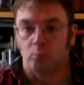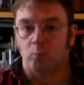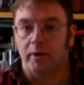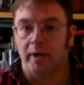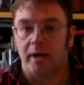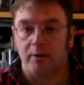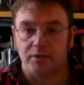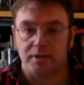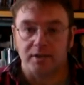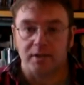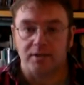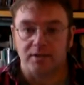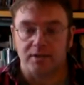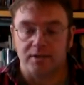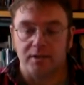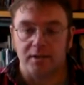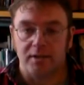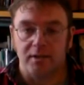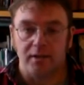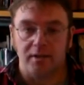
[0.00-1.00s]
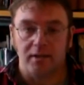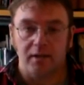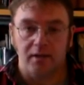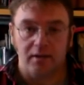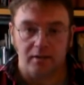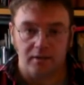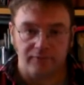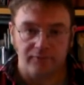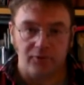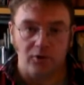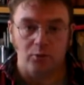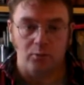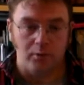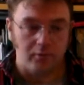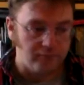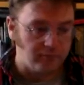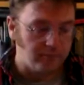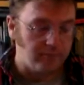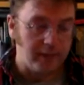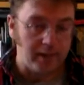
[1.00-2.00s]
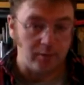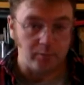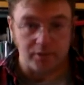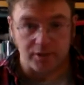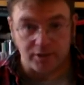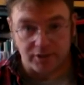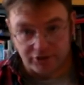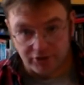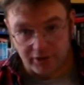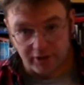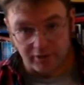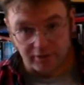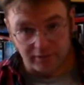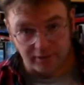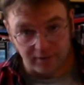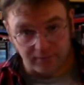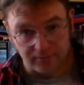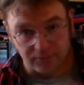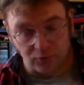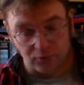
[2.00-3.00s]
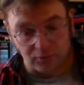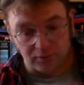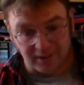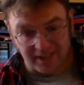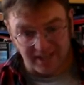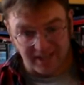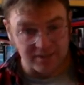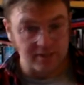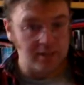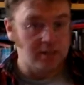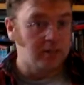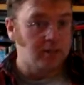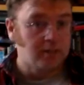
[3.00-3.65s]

now starting to see the follow-on from that, which is the Gerald R. Ford class.